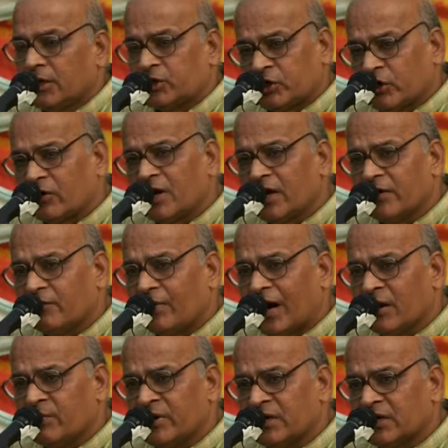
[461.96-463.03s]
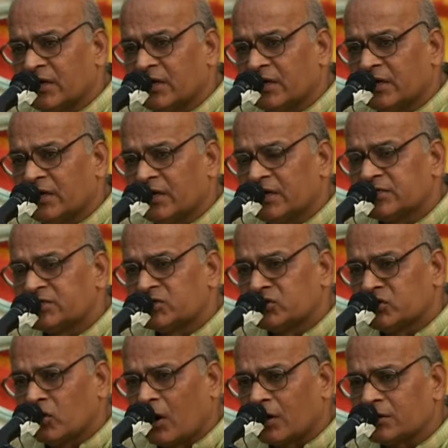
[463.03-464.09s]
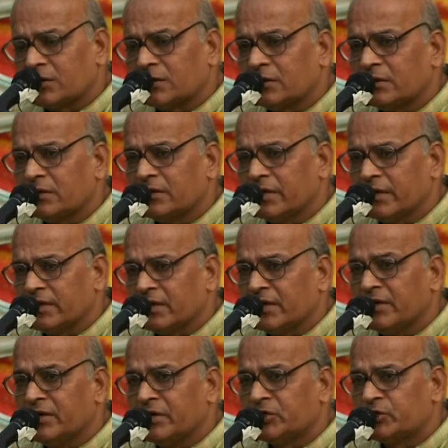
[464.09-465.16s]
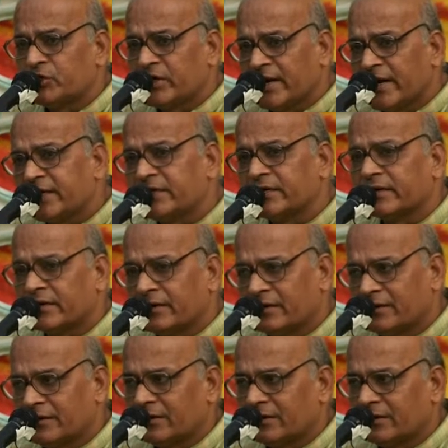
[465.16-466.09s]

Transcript: Surely Valmiki is not the initiator